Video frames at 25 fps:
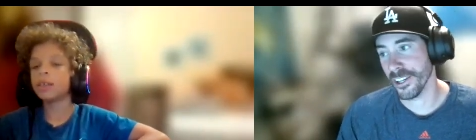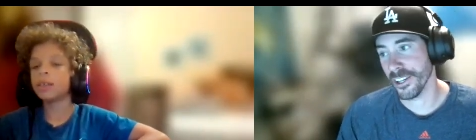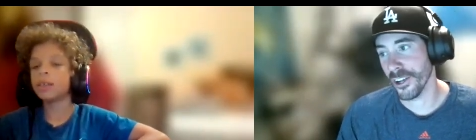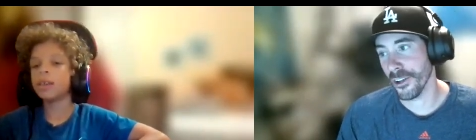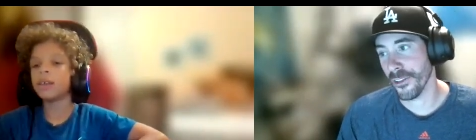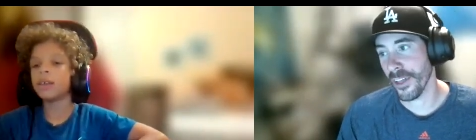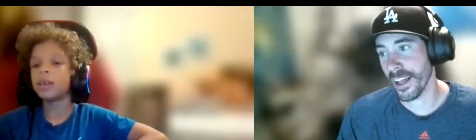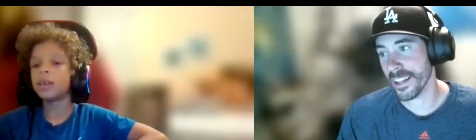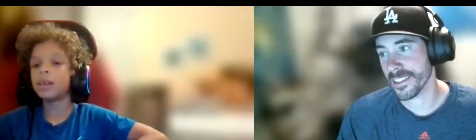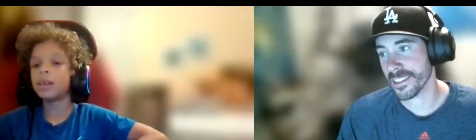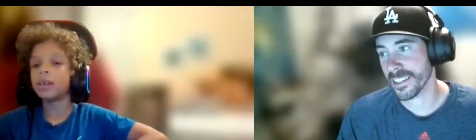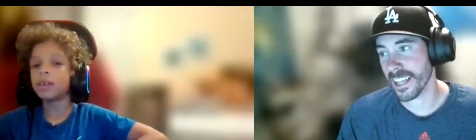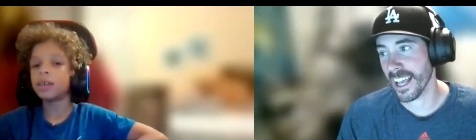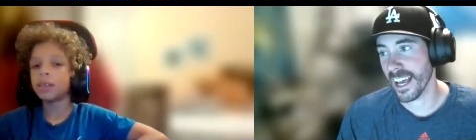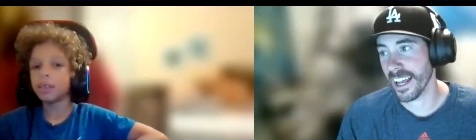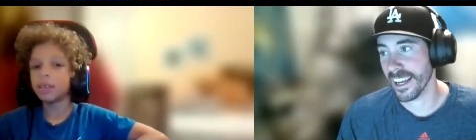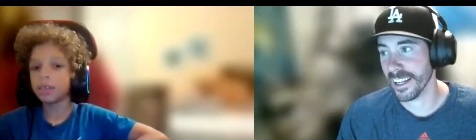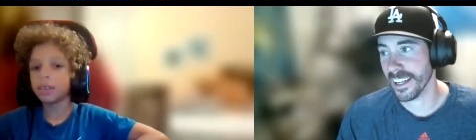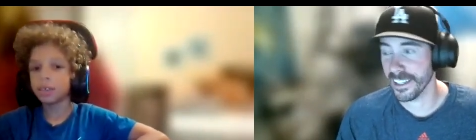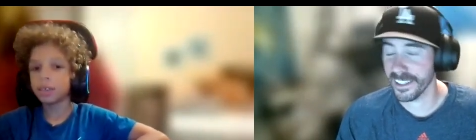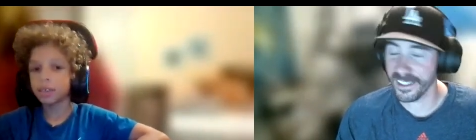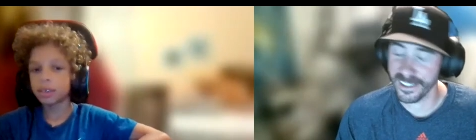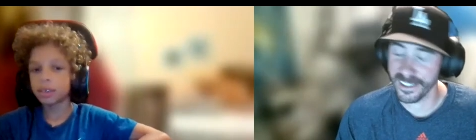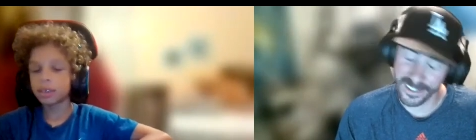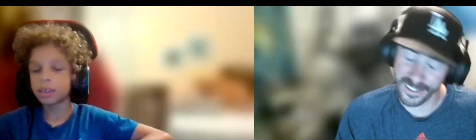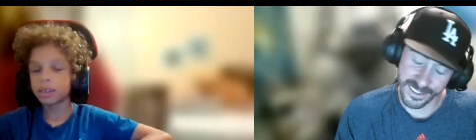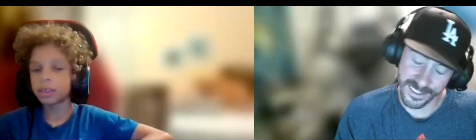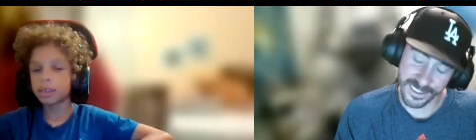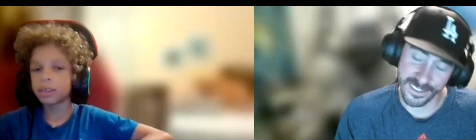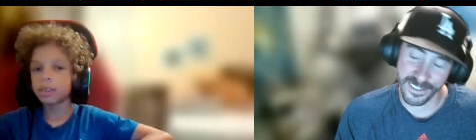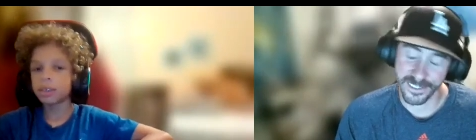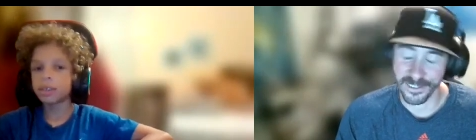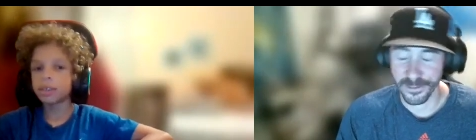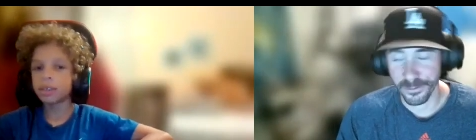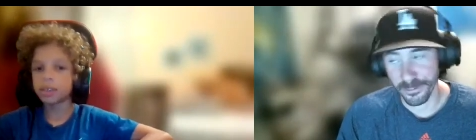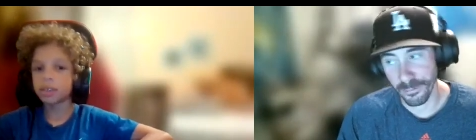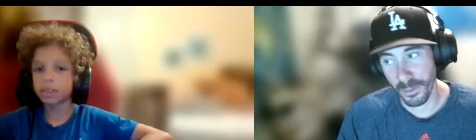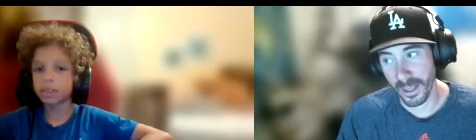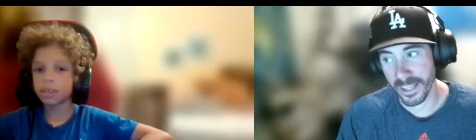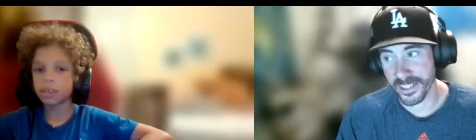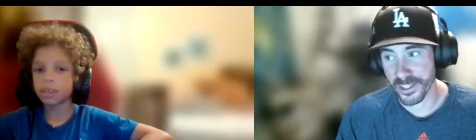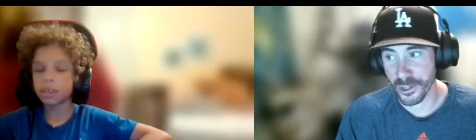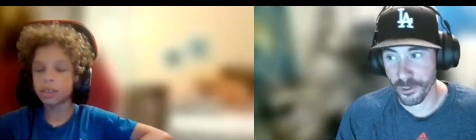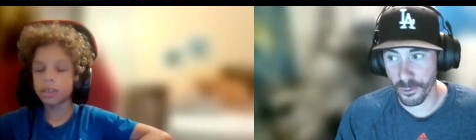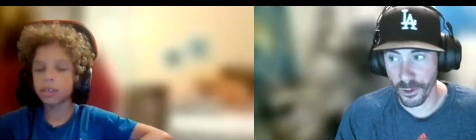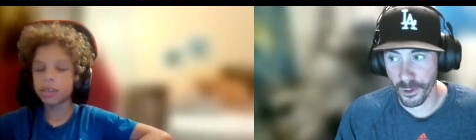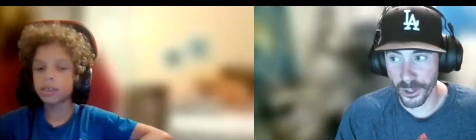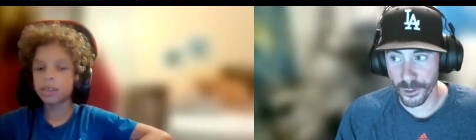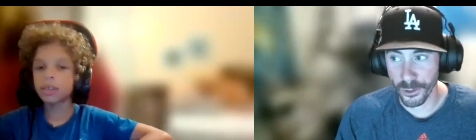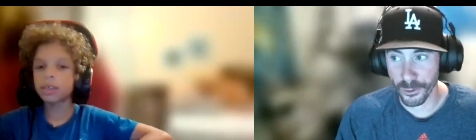Speaker 1: you know that's kind of makes you
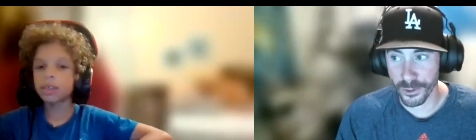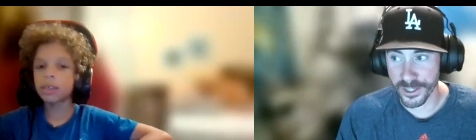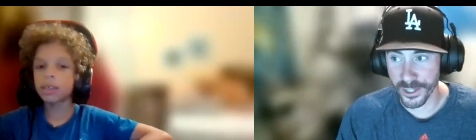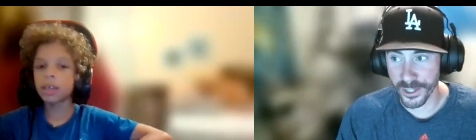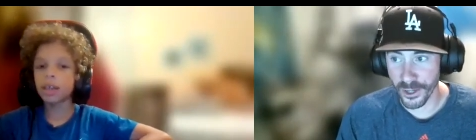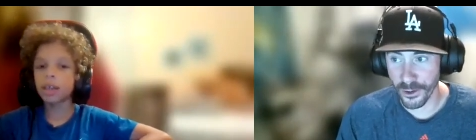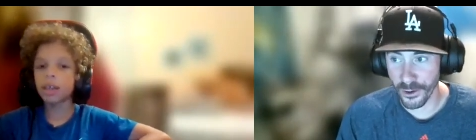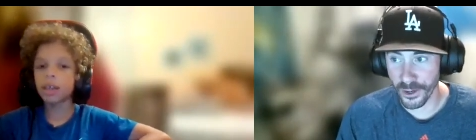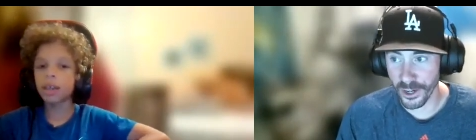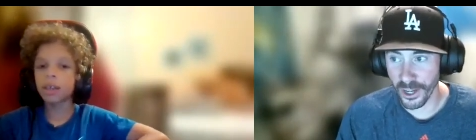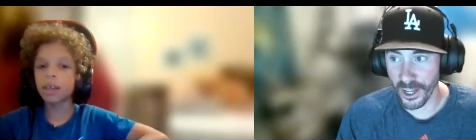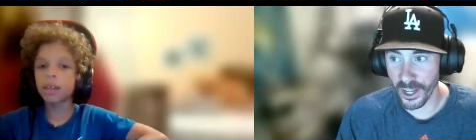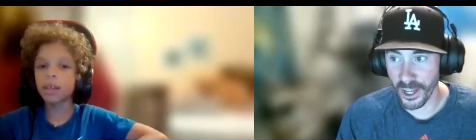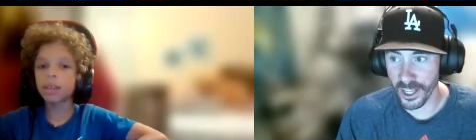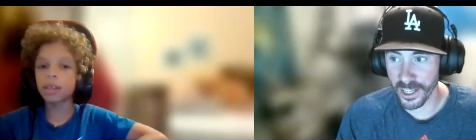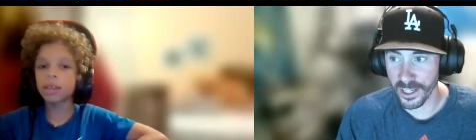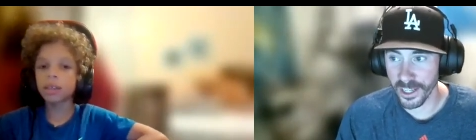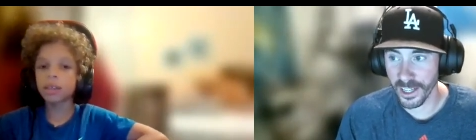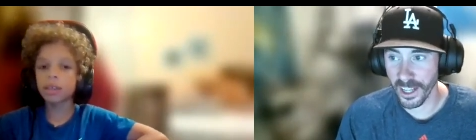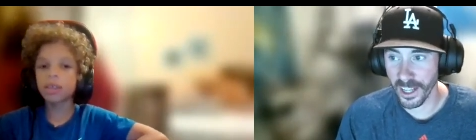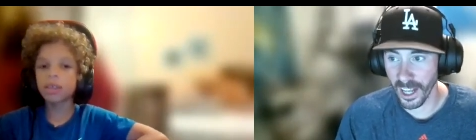wonder what's going on.